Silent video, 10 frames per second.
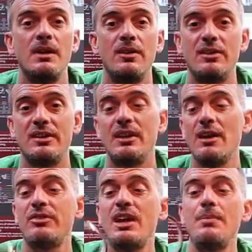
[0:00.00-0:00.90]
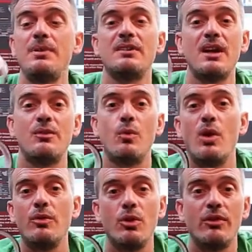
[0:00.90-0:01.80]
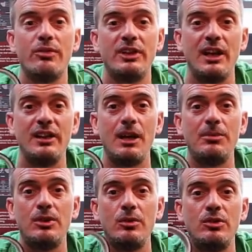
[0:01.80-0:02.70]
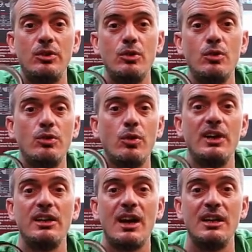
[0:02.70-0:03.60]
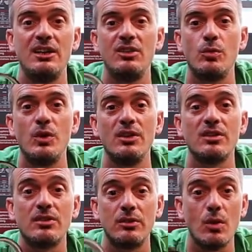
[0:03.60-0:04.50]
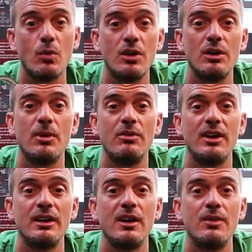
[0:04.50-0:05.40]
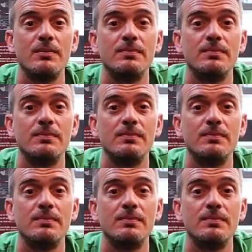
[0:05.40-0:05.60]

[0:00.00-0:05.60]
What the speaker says: There's enough tape inside of one roll of Fratelli tape to do 2 29-inch wheels, so don't worry about running out.